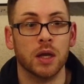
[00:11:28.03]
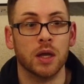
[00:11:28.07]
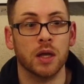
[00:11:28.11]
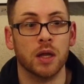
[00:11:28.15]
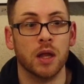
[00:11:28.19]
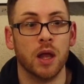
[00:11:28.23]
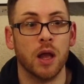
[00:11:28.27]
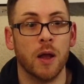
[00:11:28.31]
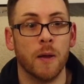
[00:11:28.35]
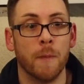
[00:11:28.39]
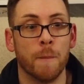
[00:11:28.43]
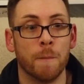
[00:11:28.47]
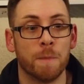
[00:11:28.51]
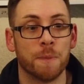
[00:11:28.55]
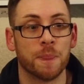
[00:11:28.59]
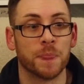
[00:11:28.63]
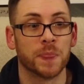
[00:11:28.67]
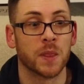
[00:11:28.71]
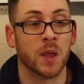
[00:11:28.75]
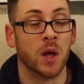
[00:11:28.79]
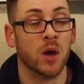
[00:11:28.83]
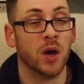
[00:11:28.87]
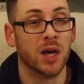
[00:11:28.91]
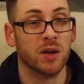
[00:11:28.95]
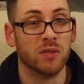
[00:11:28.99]

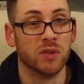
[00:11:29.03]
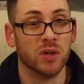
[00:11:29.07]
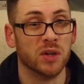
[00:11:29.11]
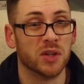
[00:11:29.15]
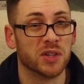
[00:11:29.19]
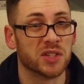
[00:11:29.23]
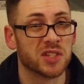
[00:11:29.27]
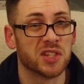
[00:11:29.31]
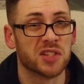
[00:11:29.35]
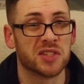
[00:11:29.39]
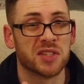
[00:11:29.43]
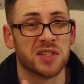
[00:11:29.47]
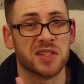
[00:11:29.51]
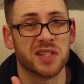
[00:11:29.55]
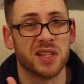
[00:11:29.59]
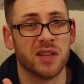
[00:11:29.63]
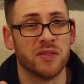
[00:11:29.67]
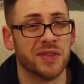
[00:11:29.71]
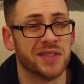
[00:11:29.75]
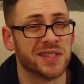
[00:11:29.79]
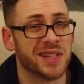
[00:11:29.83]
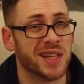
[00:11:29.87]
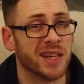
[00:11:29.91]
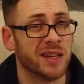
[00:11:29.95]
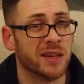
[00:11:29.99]
I'll have a look just to see if
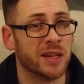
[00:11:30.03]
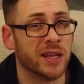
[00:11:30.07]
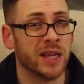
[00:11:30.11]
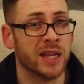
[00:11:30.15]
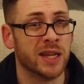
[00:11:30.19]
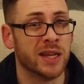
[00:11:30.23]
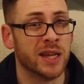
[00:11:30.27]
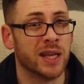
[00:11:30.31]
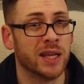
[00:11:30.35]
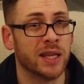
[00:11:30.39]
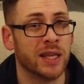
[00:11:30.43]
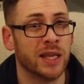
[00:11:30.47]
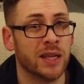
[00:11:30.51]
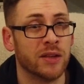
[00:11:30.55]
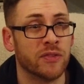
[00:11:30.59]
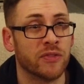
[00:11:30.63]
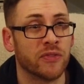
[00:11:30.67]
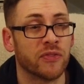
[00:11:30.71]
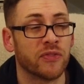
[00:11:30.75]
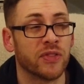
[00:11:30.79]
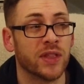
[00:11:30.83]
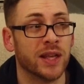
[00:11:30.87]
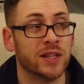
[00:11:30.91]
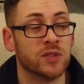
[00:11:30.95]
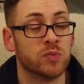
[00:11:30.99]

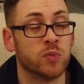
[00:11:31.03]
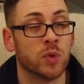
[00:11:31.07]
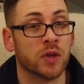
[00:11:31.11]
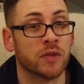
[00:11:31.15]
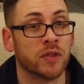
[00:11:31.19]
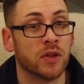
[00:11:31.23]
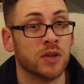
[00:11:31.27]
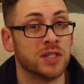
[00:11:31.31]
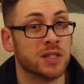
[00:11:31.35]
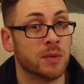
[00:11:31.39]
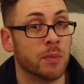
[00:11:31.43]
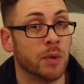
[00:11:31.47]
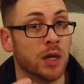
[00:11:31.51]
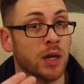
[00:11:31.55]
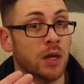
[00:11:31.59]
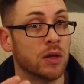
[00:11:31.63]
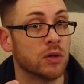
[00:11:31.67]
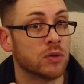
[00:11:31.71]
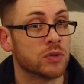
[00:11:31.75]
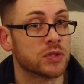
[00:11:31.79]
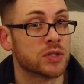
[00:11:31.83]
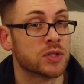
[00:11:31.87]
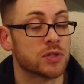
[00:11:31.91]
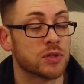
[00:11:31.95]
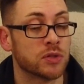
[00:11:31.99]
if there's one of those in my
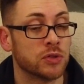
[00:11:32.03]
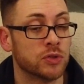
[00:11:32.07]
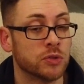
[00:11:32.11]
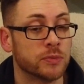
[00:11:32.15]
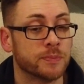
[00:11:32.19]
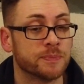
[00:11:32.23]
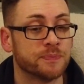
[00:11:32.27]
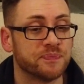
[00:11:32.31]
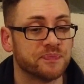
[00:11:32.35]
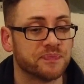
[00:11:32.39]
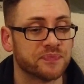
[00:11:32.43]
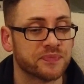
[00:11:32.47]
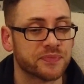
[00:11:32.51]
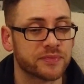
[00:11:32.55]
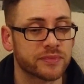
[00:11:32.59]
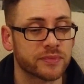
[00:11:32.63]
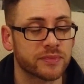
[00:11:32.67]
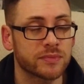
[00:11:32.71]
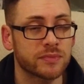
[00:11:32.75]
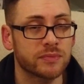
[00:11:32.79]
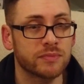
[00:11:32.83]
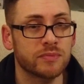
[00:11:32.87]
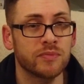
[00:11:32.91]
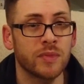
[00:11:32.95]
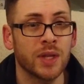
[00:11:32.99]
locals at all.
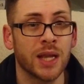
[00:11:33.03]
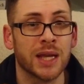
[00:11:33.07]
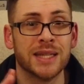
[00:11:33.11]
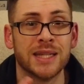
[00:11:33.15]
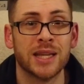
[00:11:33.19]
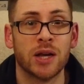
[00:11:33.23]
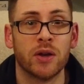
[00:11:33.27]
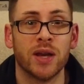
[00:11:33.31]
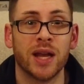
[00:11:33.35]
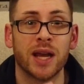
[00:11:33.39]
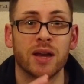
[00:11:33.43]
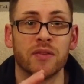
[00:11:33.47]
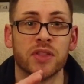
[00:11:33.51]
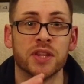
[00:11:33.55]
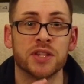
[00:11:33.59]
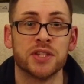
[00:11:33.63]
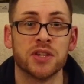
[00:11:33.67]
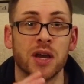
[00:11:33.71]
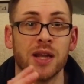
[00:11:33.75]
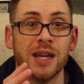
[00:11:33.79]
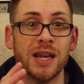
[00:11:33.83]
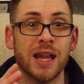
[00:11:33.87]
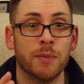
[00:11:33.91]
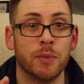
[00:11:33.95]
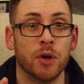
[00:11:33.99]
Now I have the
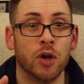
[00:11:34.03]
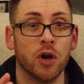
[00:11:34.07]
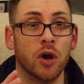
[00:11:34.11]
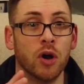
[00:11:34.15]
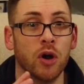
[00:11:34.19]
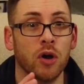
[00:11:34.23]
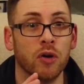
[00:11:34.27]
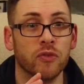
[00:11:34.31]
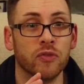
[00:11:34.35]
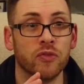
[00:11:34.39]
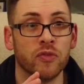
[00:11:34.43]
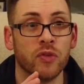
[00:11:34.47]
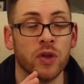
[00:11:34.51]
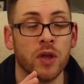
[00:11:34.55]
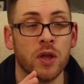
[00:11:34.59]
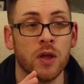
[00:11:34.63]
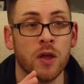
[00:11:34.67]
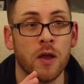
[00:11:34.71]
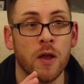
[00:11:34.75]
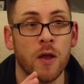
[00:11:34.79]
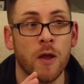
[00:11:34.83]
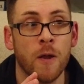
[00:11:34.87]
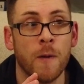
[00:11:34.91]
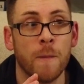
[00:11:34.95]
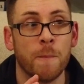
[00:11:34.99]
dilemma of
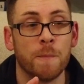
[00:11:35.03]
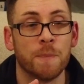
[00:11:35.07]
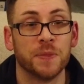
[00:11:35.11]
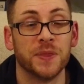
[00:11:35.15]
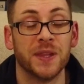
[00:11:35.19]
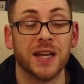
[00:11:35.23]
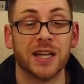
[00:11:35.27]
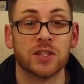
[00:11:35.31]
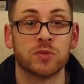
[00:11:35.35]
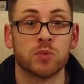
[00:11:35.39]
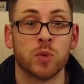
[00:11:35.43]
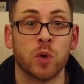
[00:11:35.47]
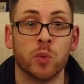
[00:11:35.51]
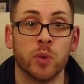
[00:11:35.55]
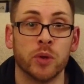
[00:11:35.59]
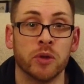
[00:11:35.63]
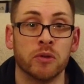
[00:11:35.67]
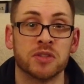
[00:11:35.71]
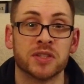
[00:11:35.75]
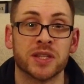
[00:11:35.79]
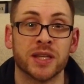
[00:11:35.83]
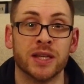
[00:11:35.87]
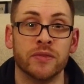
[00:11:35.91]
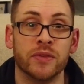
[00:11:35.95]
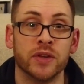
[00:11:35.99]
that's what we were
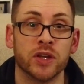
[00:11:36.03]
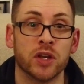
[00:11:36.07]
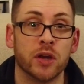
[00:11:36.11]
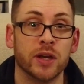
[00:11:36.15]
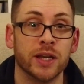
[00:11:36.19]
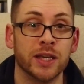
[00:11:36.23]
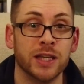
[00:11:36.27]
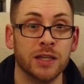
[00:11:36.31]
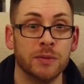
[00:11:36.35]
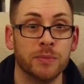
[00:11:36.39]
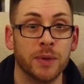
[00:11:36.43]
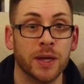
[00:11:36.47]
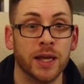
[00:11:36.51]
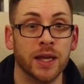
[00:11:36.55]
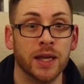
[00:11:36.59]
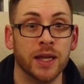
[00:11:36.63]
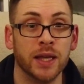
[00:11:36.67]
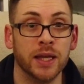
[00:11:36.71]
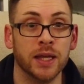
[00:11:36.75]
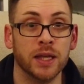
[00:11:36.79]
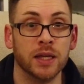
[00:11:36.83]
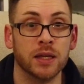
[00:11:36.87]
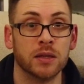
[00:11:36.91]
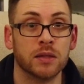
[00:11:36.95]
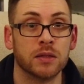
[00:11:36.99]
saving our
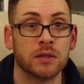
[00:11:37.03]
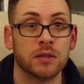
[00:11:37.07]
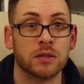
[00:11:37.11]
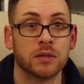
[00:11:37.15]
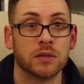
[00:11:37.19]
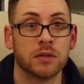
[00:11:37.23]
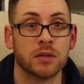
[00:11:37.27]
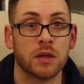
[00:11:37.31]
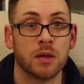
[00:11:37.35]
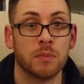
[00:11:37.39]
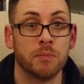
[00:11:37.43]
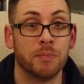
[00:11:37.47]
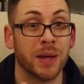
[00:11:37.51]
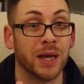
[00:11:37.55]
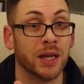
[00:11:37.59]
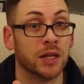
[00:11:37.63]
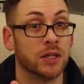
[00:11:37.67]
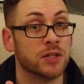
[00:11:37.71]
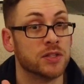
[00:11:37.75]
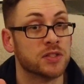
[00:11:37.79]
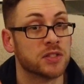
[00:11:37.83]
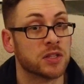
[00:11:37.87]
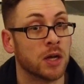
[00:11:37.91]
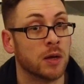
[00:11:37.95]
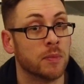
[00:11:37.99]
eBay
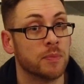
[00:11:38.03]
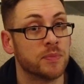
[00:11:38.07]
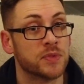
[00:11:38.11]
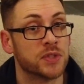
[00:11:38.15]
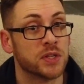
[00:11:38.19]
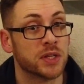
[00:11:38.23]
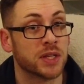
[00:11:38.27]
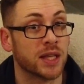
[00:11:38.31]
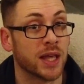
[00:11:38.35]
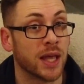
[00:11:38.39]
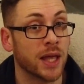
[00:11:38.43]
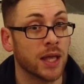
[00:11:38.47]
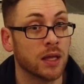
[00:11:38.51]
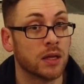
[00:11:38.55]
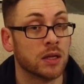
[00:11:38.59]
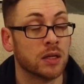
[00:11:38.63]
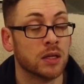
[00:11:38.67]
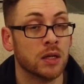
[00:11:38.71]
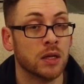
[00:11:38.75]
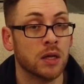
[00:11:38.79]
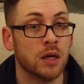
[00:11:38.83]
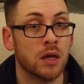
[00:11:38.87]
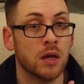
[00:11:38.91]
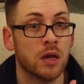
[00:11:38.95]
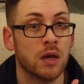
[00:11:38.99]
balance up to get
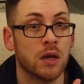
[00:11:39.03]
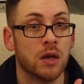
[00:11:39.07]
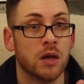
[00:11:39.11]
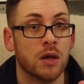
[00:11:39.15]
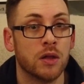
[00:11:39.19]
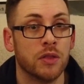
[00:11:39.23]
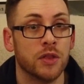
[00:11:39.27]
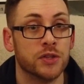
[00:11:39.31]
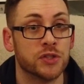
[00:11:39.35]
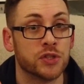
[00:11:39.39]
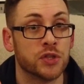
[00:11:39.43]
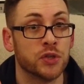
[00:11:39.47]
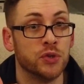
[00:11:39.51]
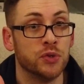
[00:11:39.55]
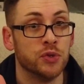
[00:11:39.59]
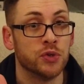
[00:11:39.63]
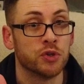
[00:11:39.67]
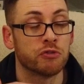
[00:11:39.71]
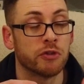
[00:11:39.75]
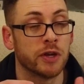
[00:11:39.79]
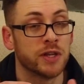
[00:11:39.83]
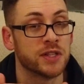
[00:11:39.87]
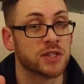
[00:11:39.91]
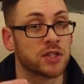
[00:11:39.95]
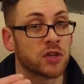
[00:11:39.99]
the 2
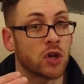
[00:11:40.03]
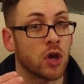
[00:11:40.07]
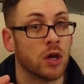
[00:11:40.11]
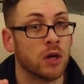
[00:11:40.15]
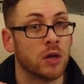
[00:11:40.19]
creator